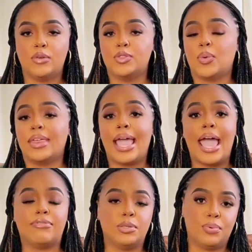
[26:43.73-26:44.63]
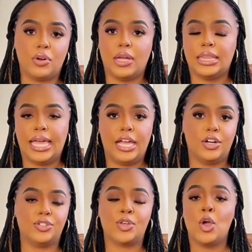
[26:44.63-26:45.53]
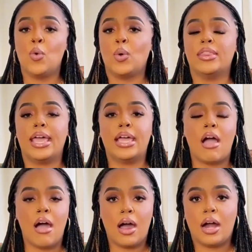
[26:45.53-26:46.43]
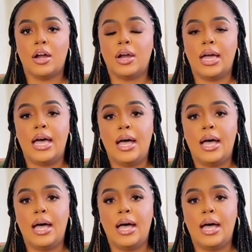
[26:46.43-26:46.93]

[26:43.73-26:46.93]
In the end, Mira's story is about choice.